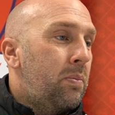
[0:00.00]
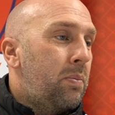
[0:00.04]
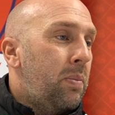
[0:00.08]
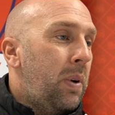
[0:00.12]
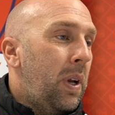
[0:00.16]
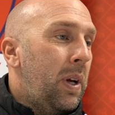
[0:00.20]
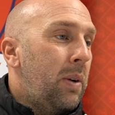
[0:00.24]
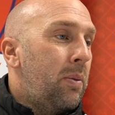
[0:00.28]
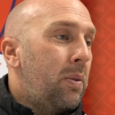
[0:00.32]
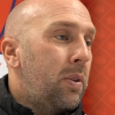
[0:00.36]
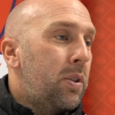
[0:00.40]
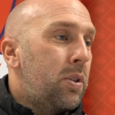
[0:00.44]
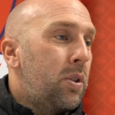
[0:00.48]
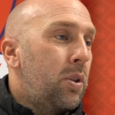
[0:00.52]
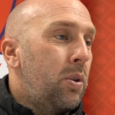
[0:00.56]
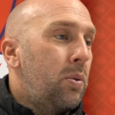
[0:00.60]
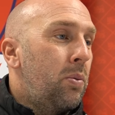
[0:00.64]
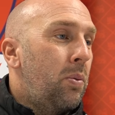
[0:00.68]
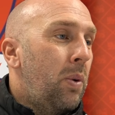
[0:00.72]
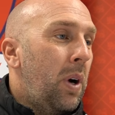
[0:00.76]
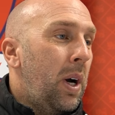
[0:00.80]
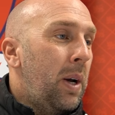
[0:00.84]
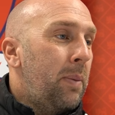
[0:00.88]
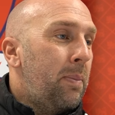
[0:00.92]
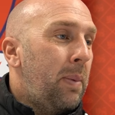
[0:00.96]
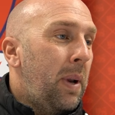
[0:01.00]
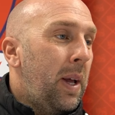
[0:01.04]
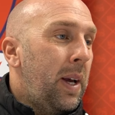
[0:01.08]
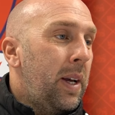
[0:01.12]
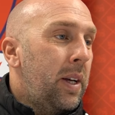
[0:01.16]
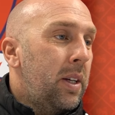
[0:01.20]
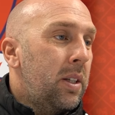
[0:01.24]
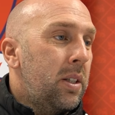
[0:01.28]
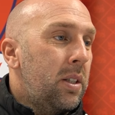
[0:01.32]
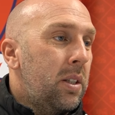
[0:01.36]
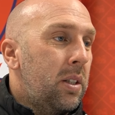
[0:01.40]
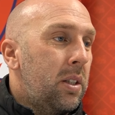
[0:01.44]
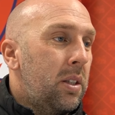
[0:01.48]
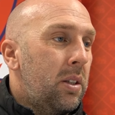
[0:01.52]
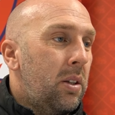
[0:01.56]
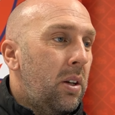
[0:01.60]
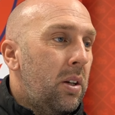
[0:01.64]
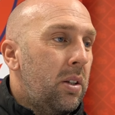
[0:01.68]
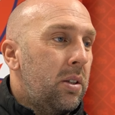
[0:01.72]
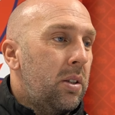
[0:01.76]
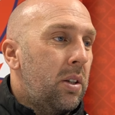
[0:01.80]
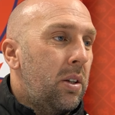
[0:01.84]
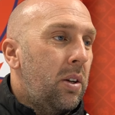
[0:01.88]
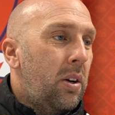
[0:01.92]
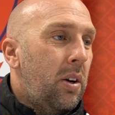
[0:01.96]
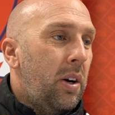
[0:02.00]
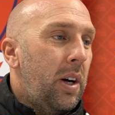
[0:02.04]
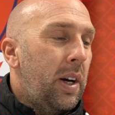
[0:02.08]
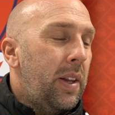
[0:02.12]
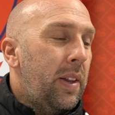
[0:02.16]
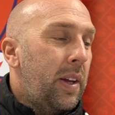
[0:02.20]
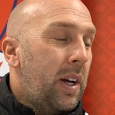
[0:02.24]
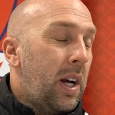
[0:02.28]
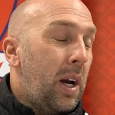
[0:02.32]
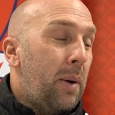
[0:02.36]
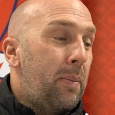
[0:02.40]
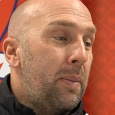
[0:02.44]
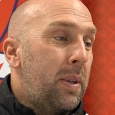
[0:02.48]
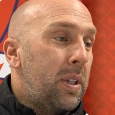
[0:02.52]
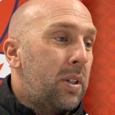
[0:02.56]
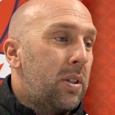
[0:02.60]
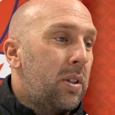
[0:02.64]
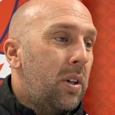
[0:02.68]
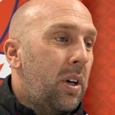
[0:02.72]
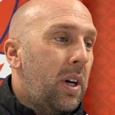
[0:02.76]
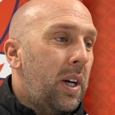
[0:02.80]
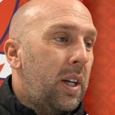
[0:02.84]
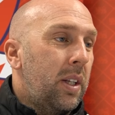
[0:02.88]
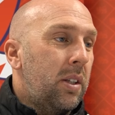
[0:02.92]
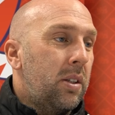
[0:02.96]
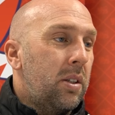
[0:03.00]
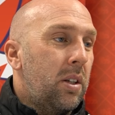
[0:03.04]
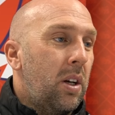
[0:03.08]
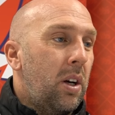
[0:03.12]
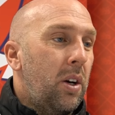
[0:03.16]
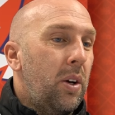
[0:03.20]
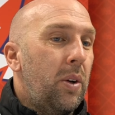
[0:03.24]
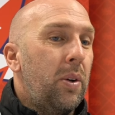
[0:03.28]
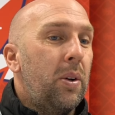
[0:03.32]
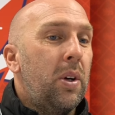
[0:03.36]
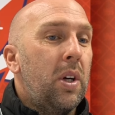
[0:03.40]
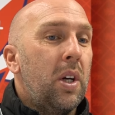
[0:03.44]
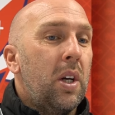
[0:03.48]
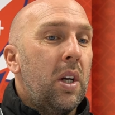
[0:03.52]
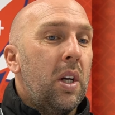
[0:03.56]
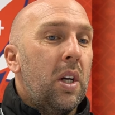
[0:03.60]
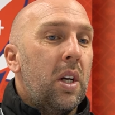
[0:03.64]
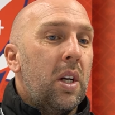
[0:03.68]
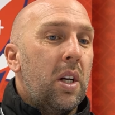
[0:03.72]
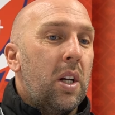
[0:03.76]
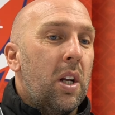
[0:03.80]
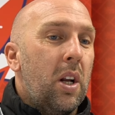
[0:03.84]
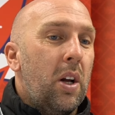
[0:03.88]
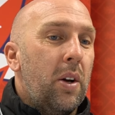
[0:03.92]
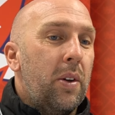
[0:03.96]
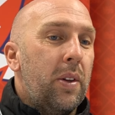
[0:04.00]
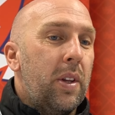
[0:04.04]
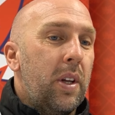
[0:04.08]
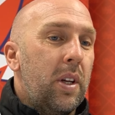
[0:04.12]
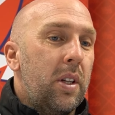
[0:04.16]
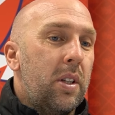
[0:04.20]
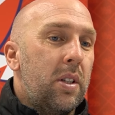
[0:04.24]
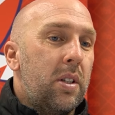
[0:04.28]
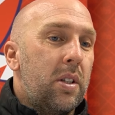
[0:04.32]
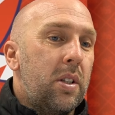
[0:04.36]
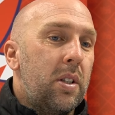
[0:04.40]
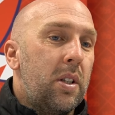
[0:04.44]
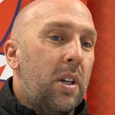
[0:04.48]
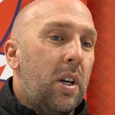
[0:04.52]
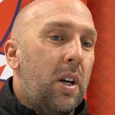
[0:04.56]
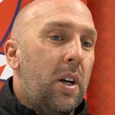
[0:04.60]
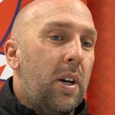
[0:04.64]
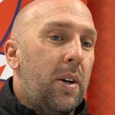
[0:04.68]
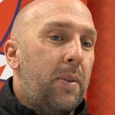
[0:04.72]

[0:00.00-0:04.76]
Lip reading: play with two wide players, nice and high, that come inside. So, you know, there's...